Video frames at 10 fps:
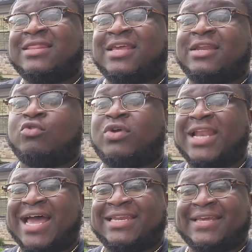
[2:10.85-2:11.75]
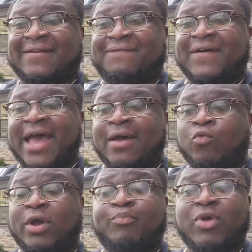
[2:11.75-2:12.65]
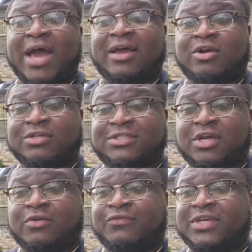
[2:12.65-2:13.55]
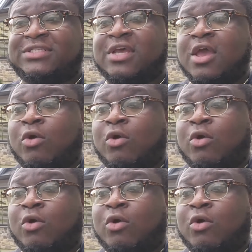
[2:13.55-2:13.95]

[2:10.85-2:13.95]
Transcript: then you can identify what product or service